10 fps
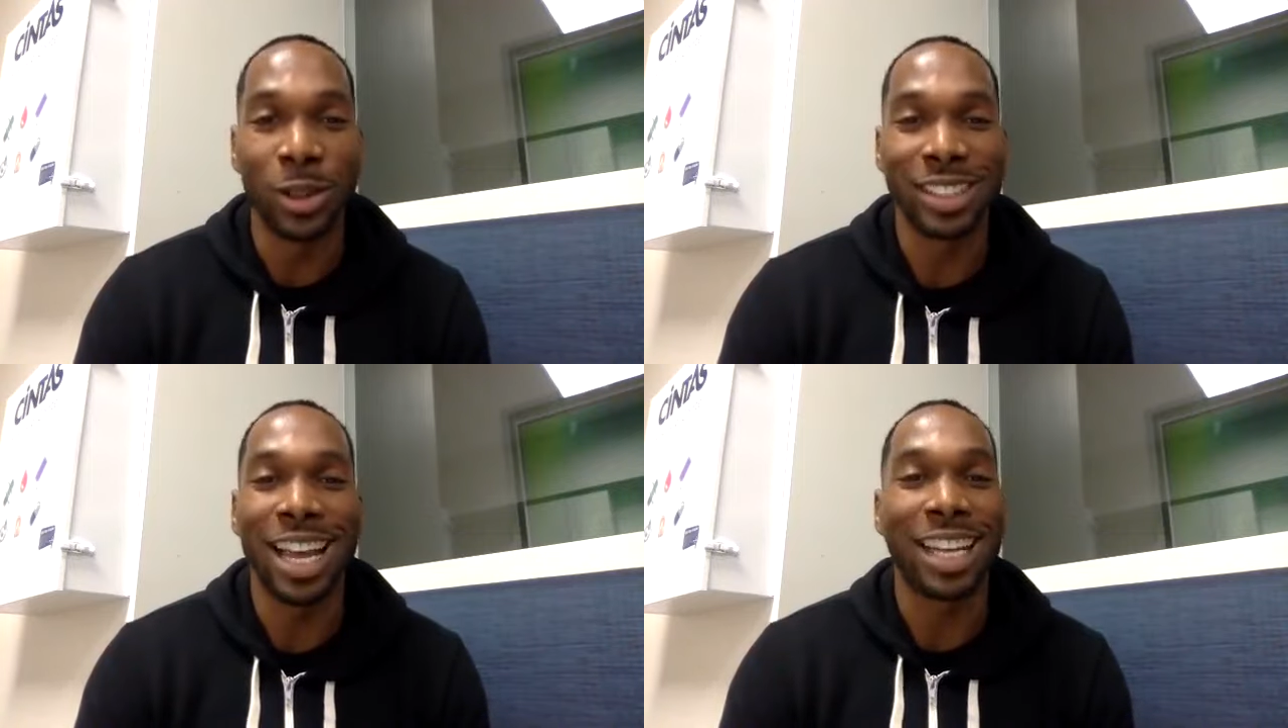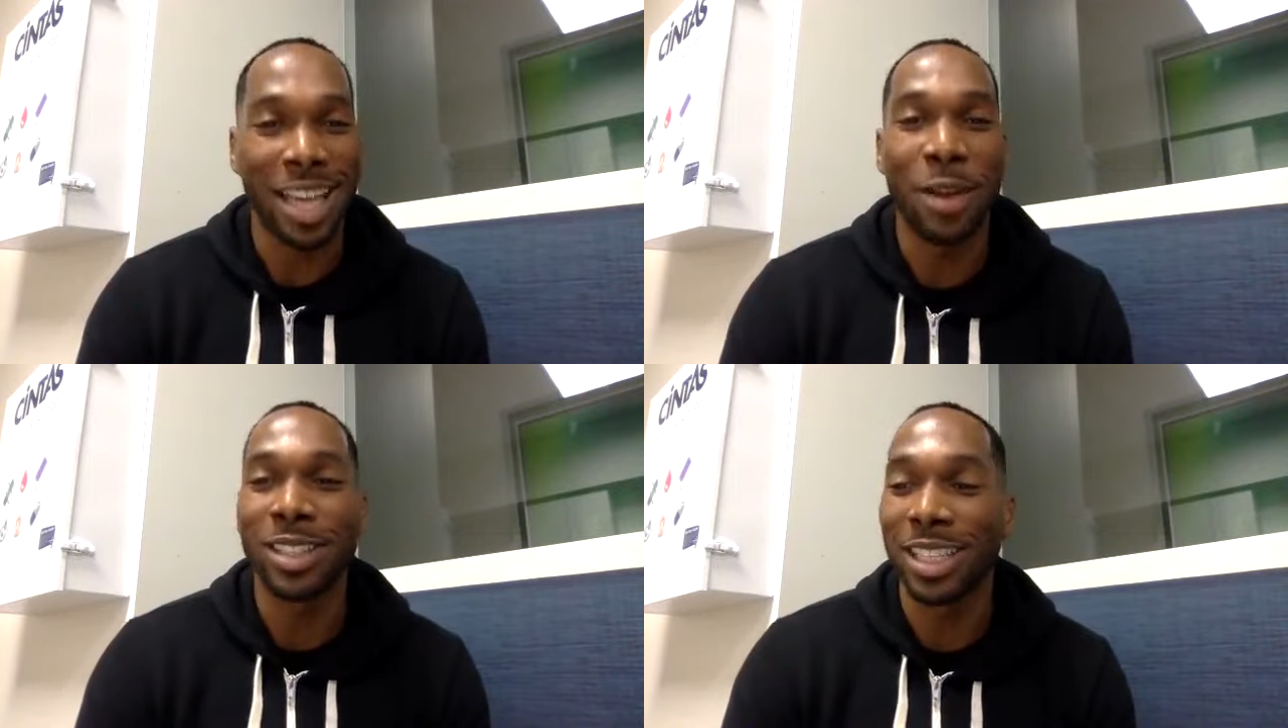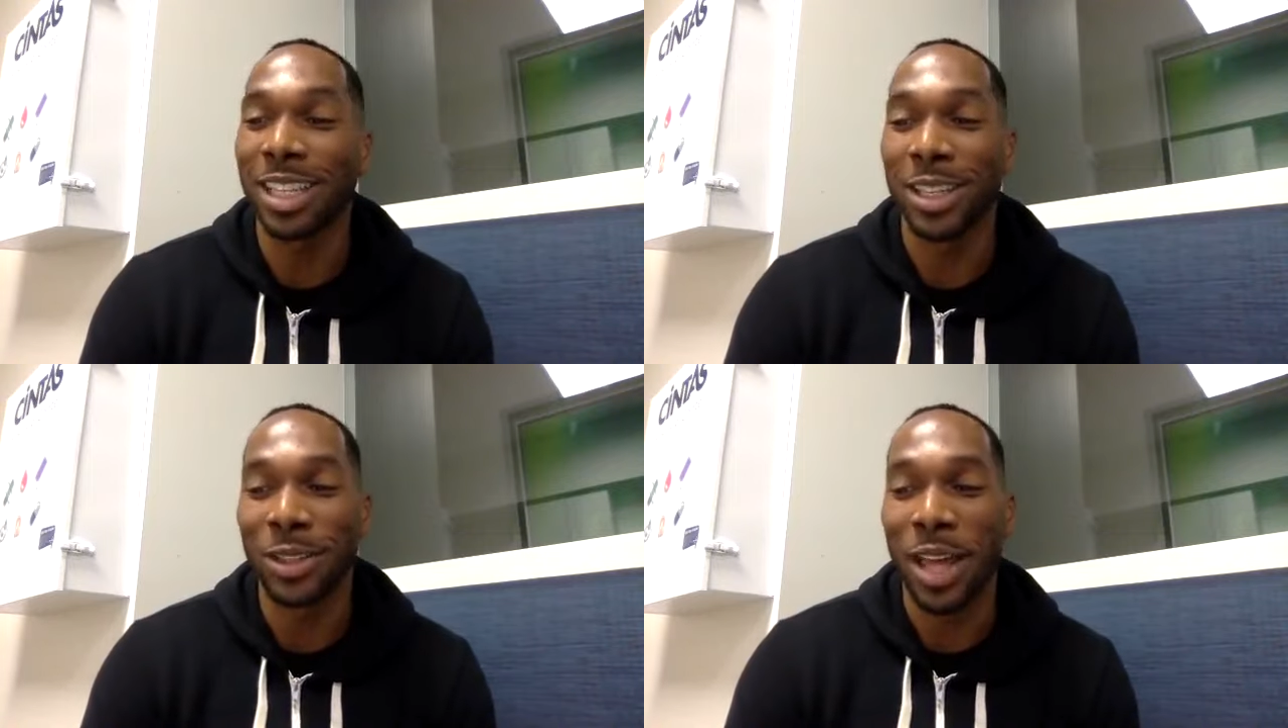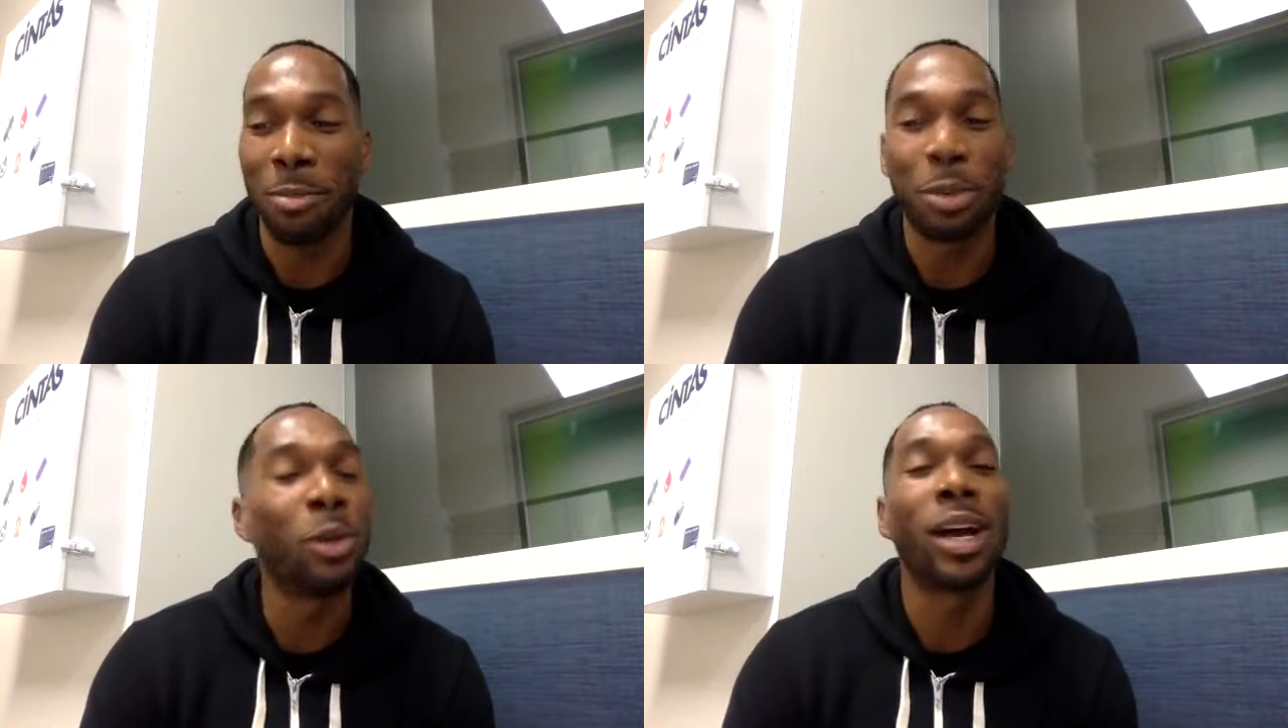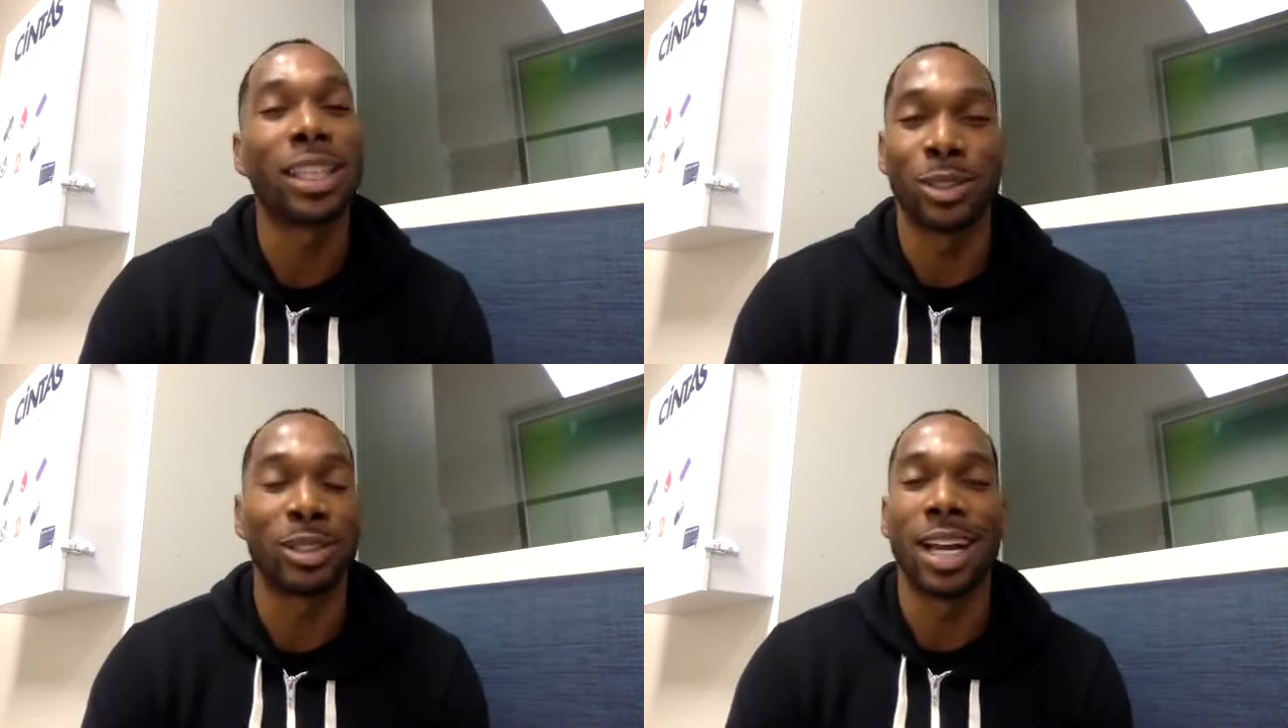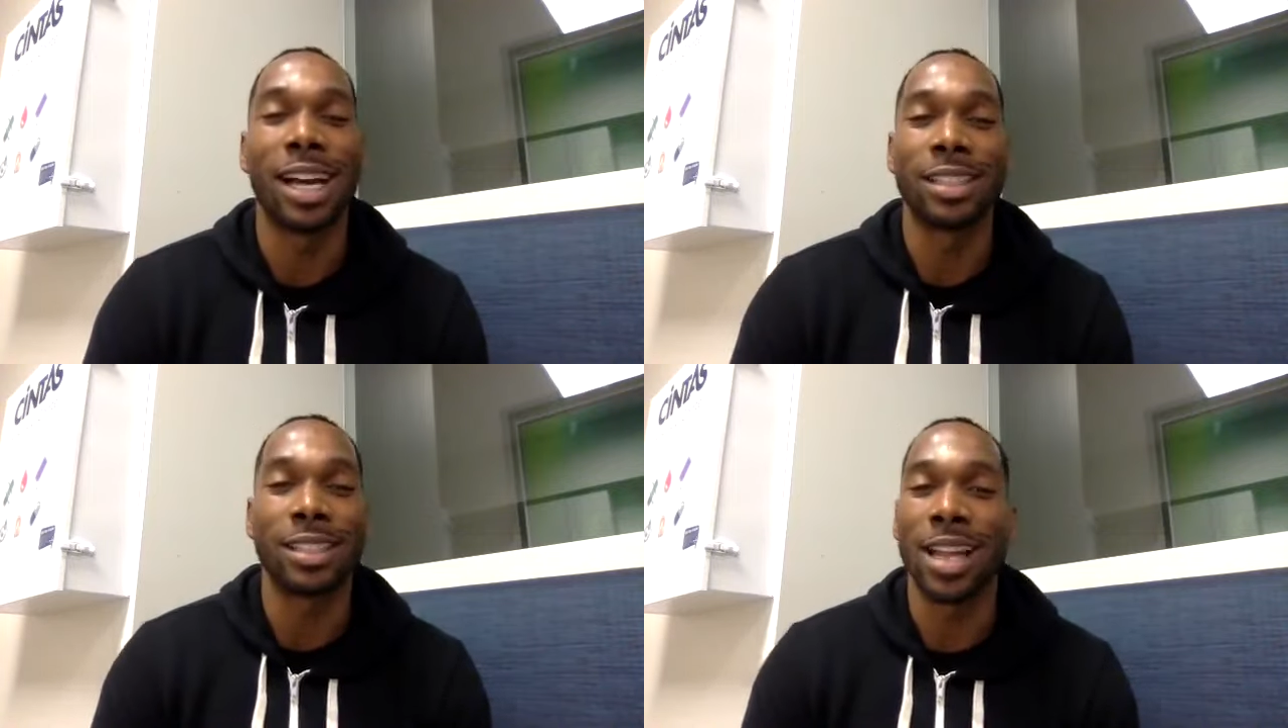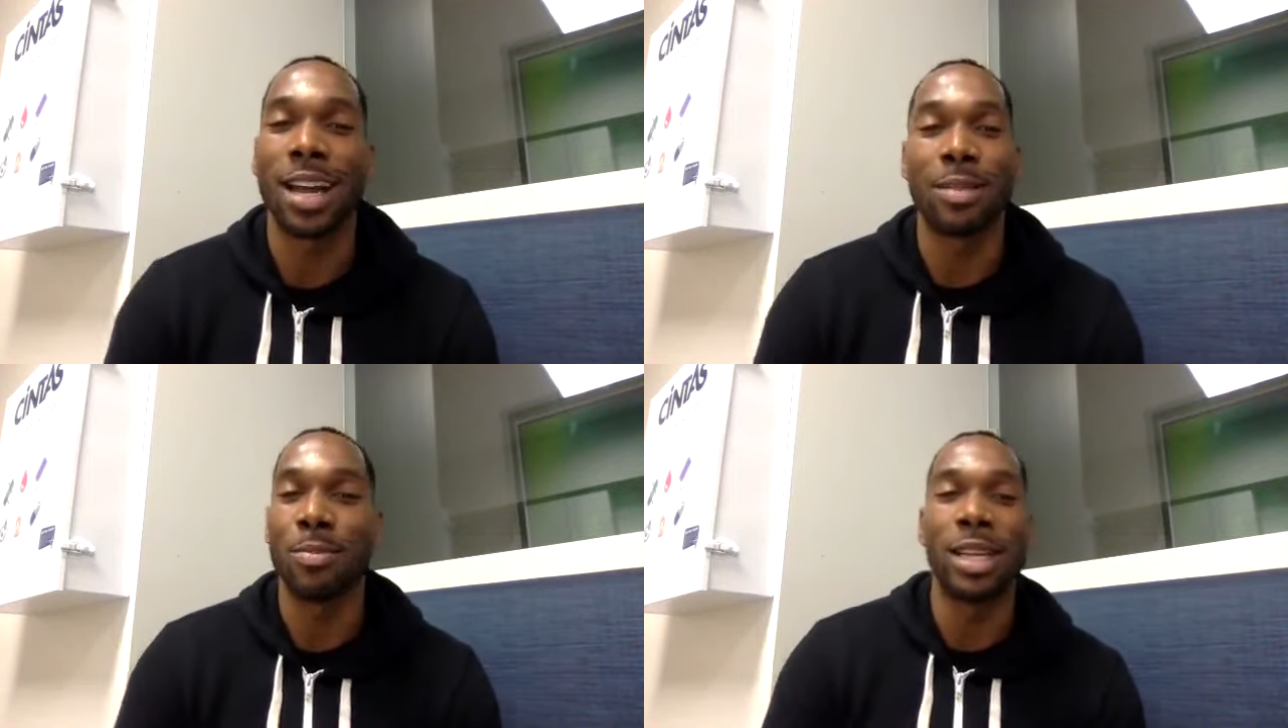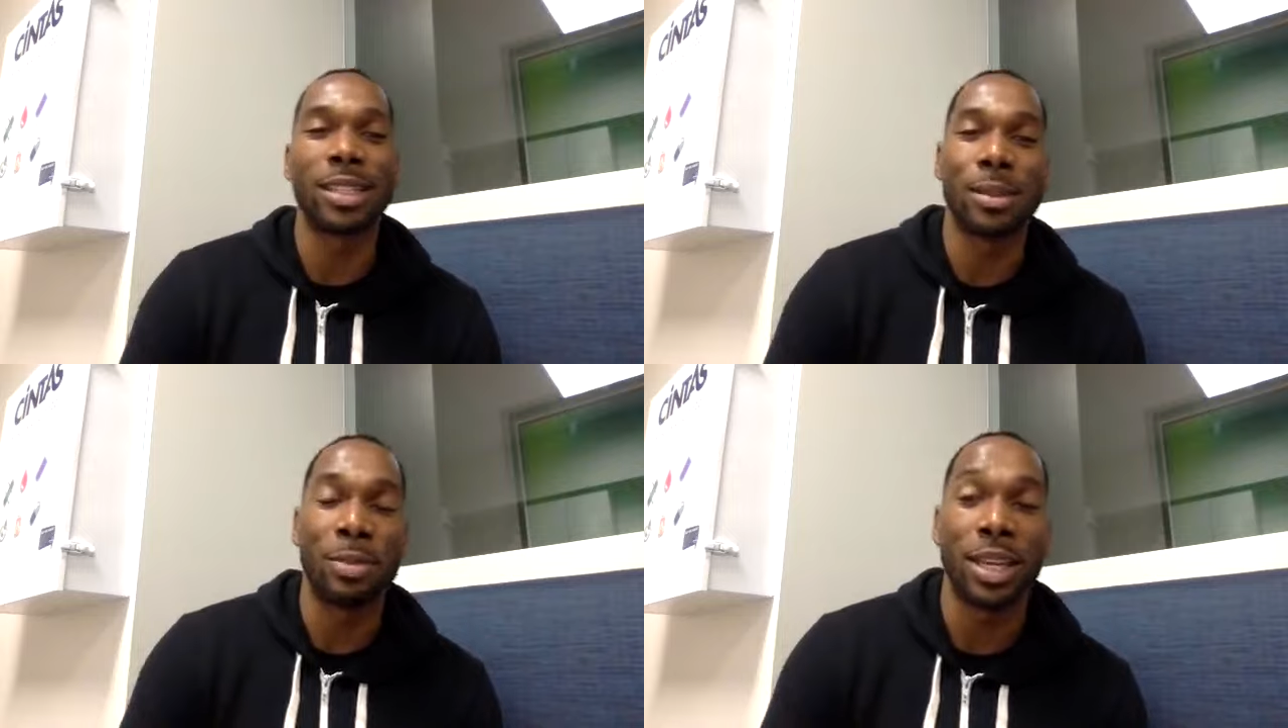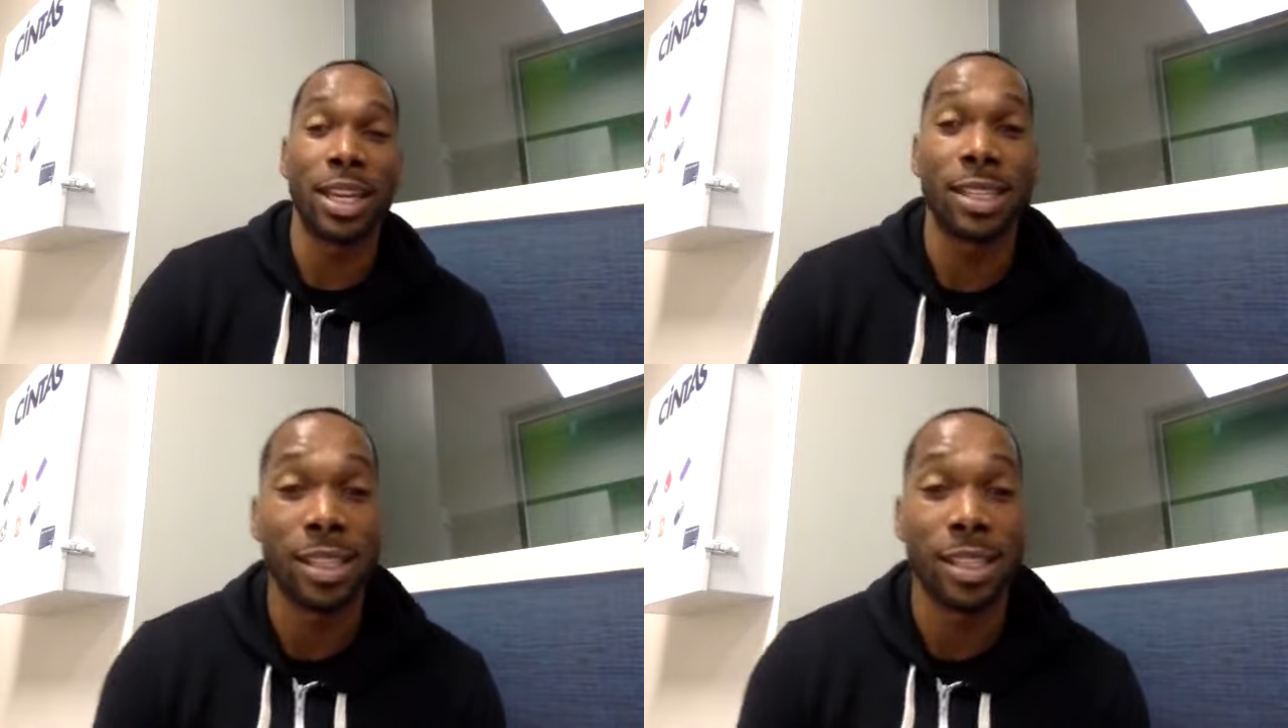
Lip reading: I guarantee you that pull exercise is not meant to be easy.